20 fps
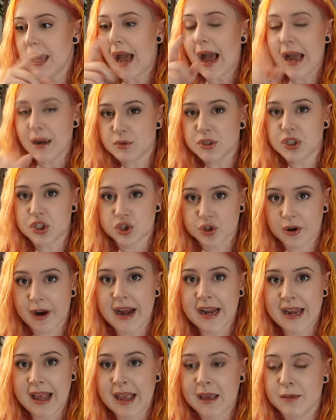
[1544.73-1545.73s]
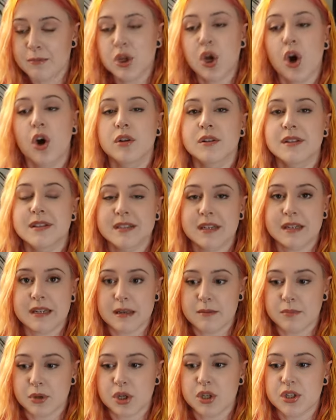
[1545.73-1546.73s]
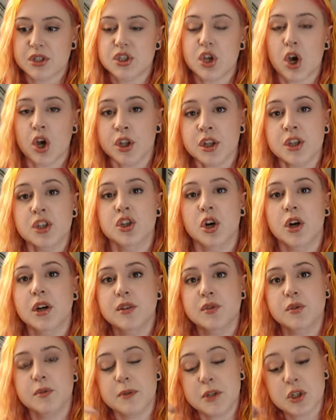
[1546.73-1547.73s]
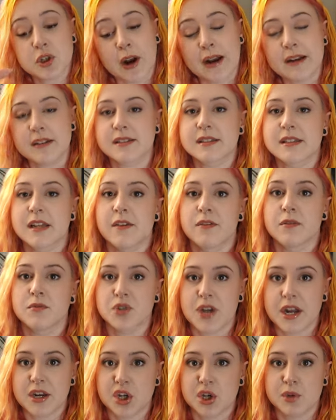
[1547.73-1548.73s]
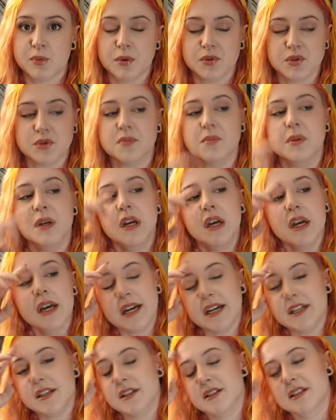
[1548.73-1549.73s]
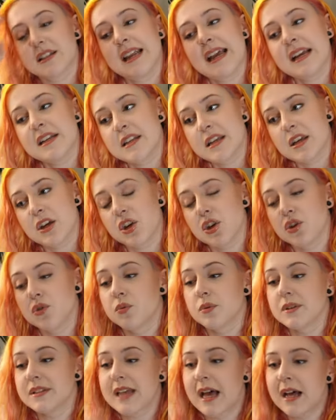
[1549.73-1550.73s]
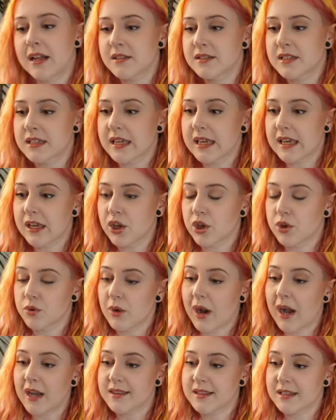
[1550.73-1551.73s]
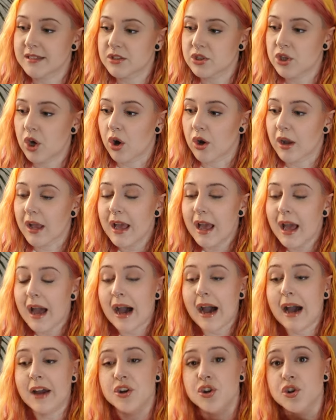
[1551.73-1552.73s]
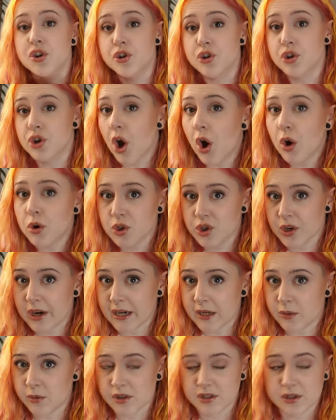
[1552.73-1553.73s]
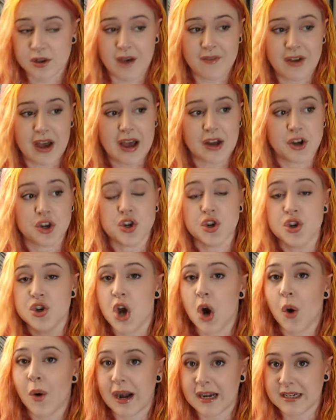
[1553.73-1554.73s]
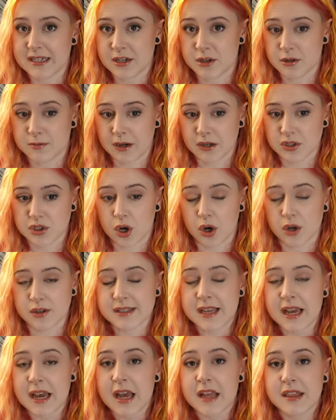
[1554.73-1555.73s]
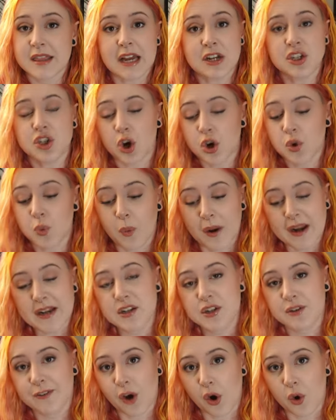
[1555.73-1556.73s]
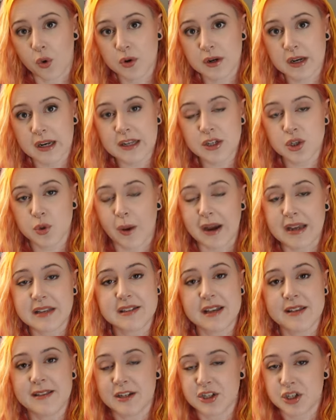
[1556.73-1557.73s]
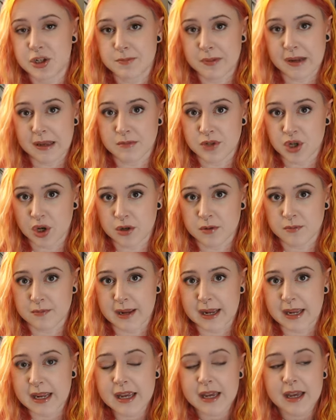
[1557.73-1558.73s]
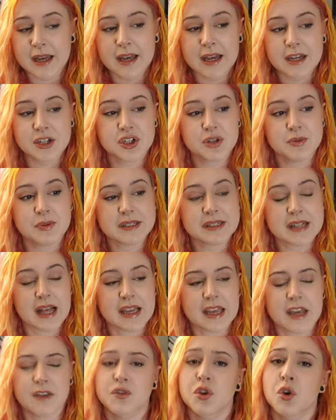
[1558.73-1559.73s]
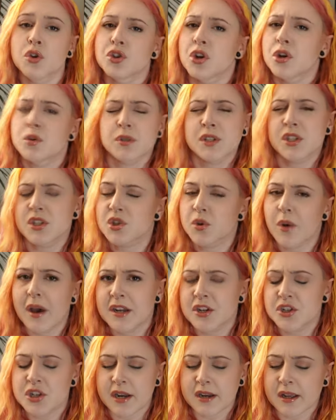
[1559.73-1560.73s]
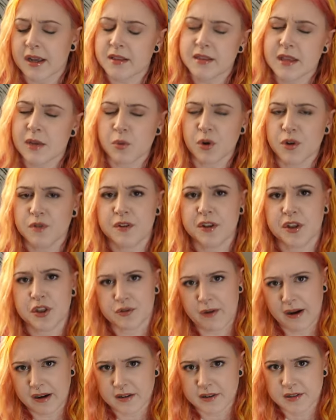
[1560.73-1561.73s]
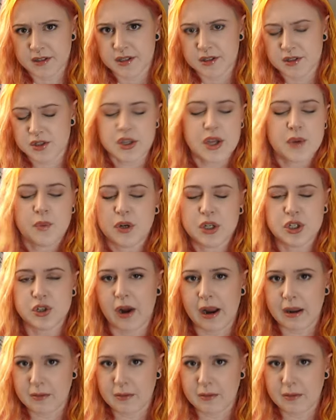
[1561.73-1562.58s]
I was training him constantly because other dogs would be trying to sniff him, trying to come up to him. And this lady who was elderly, who had this dog, had no training whatsoever, had no idea about dogs. That dog went for Oakley twice and then she blamed it on me. She was like, if your dog wasn't so energetic, they wouldn't feel threatened. So they wouldn't try